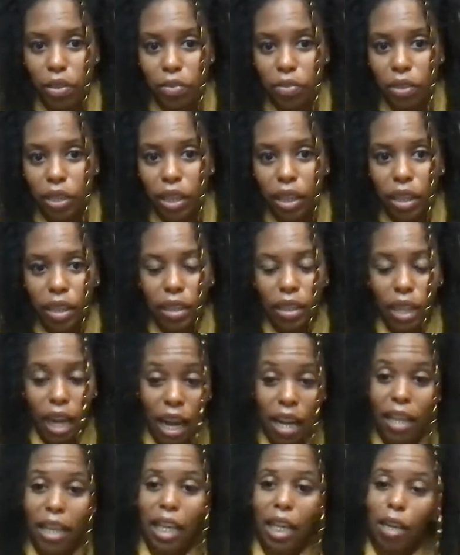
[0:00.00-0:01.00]
flight.
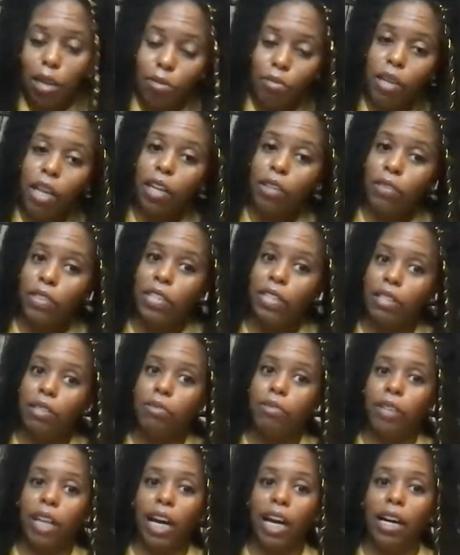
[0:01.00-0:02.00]
I am nervous to
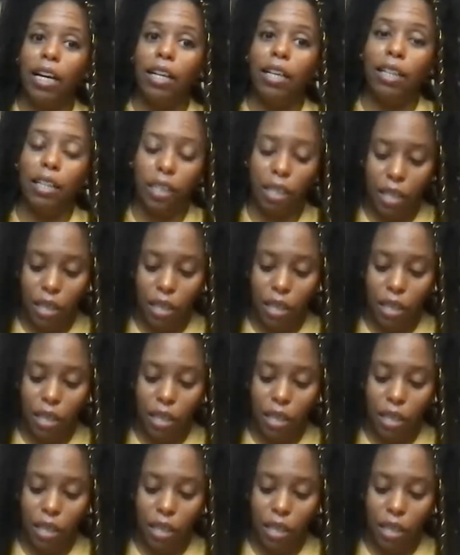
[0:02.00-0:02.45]
fly.